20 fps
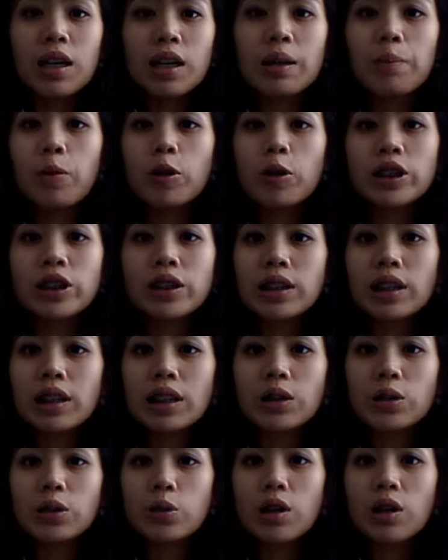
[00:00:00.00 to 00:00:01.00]
The position
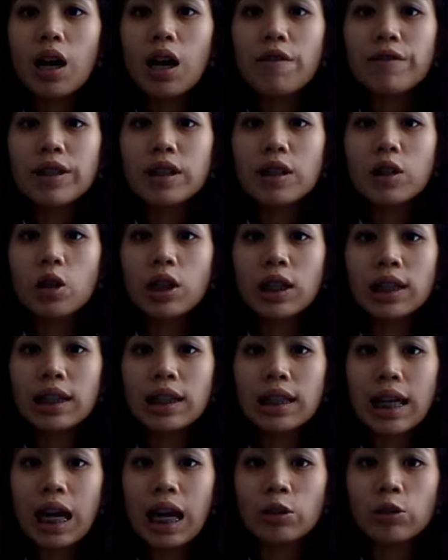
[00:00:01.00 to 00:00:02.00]
is to cover
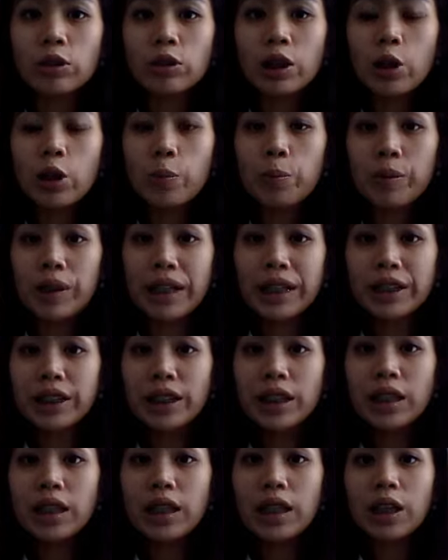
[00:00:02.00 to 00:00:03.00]
local accounting
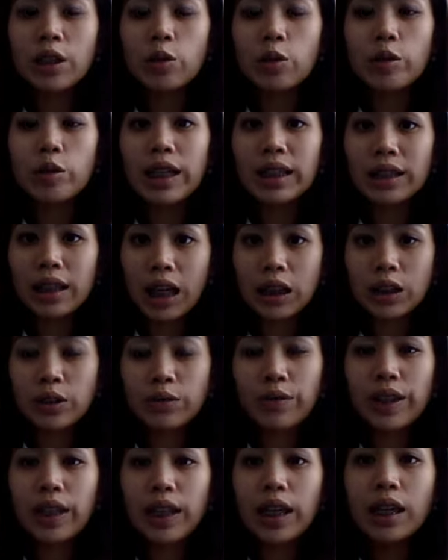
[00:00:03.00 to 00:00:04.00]
operation, including tax
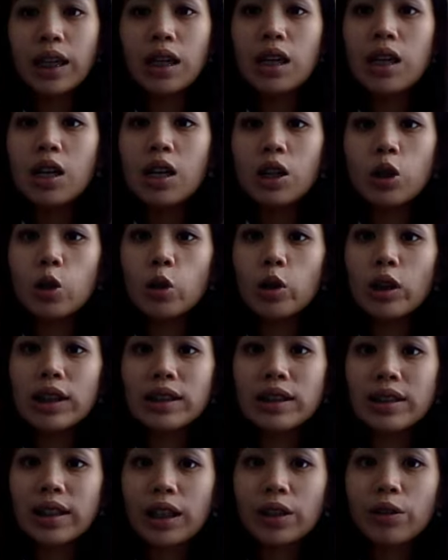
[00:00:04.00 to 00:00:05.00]
filing,
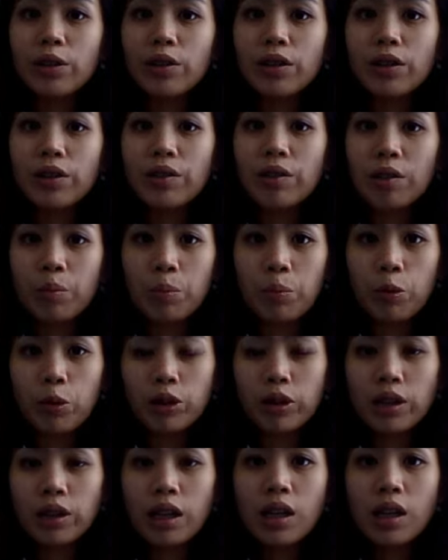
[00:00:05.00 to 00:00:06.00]
local statutory
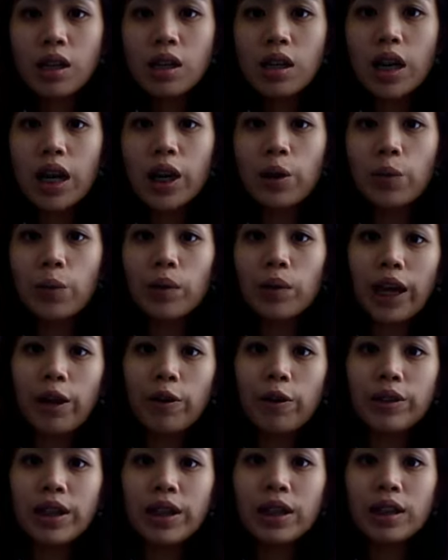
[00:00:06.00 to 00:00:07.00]
reporting, annual
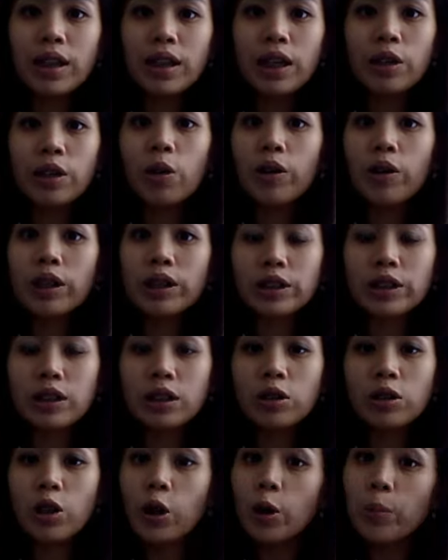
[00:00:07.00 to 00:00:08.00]
audits, and
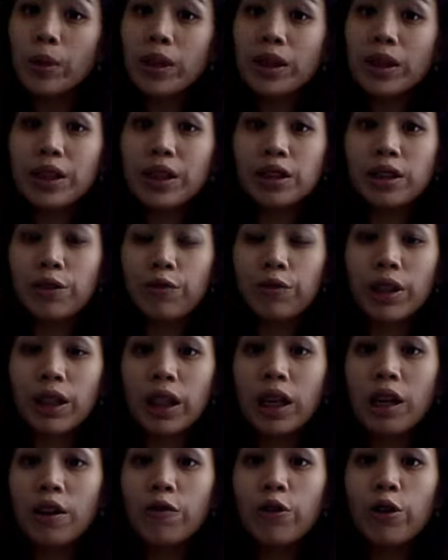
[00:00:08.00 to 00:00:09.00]
original documentation
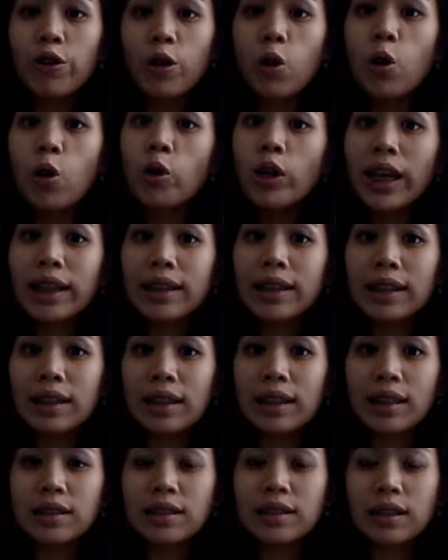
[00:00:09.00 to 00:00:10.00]
filing for all
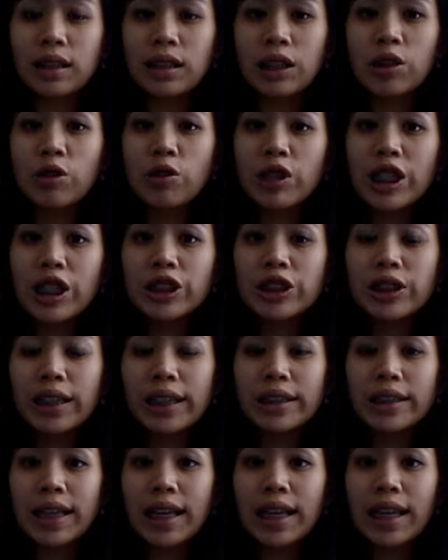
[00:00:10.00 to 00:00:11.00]
entities in Indonesia
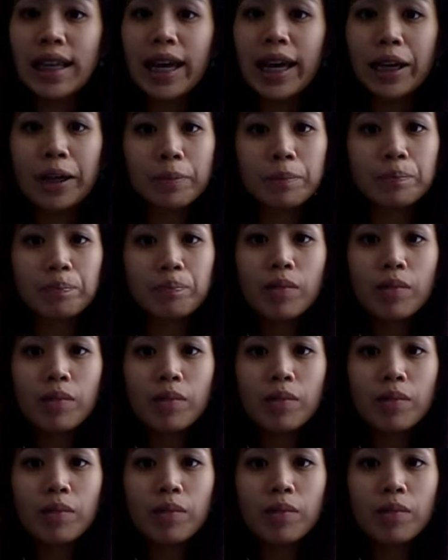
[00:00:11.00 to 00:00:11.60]
and Thailand.